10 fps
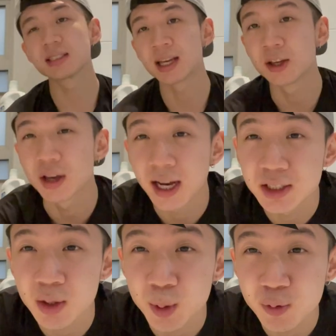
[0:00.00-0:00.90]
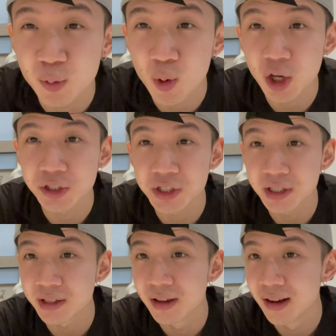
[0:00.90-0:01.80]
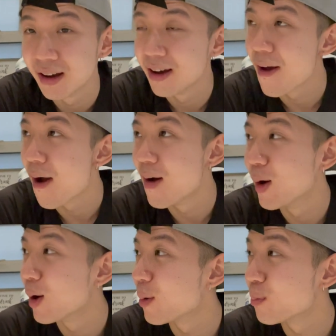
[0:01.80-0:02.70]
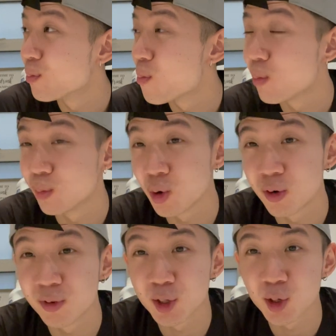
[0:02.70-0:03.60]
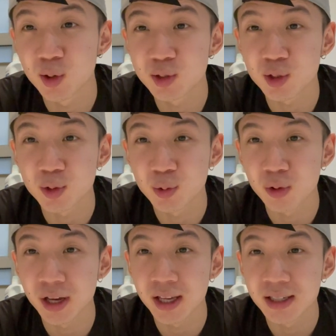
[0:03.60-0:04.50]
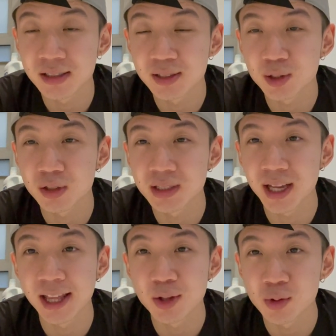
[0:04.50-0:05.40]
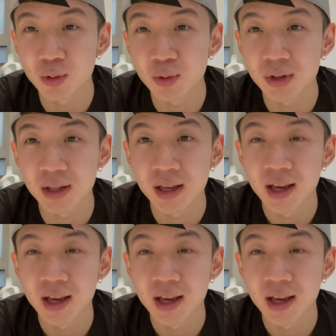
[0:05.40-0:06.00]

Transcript: thank you guys so much for watching. More videos on the way, so stay tuned.